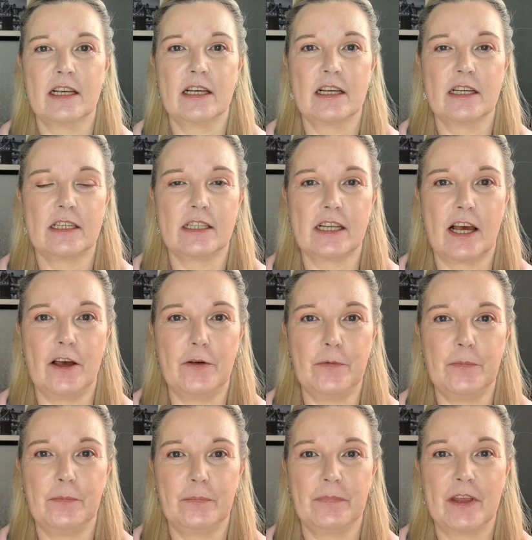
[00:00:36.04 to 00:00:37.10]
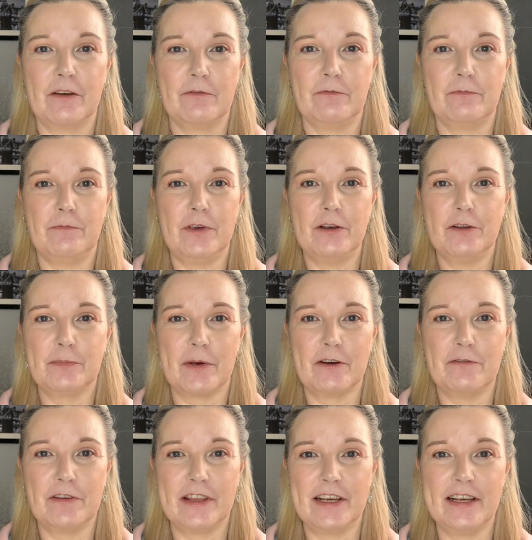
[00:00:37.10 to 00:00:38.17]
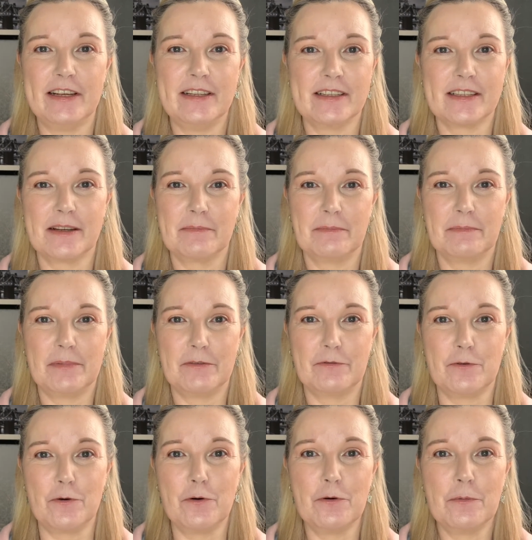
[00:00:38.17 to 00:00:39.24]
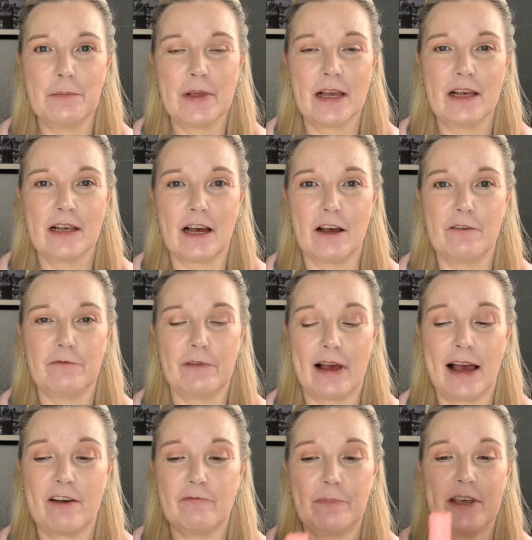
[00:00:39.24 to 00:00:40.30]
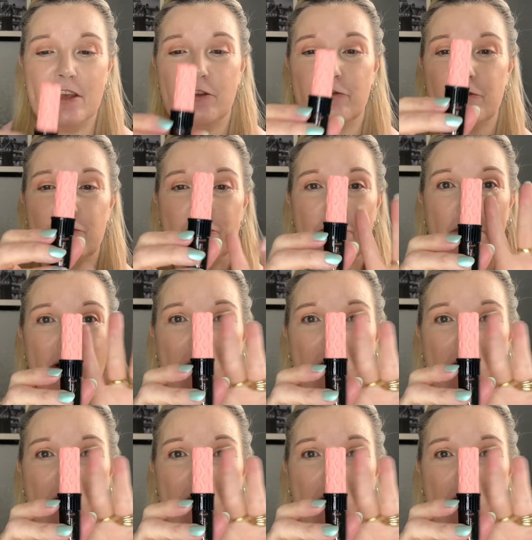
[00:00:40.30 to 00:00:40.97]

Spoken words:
So I've used both of these before. I have been through a